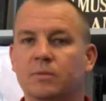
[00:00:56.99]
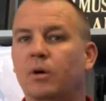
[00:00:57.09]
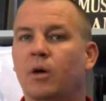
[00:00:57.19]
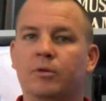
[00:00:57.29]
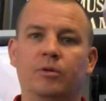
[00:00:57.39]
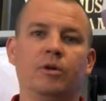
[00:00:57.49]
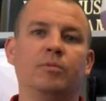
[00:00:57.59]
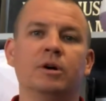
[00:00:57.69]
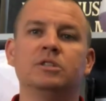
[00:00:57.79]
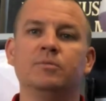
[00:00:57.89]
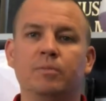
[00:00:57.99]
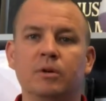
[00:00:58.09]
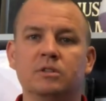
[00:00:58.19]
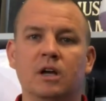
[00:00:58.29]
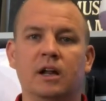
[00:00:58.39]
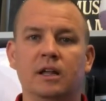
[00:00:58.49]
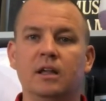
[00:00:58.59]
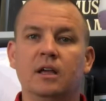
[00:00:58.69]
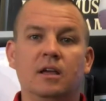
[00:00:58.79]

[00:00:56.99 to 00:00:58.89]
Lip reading: Palmer wrote a bunch of books on it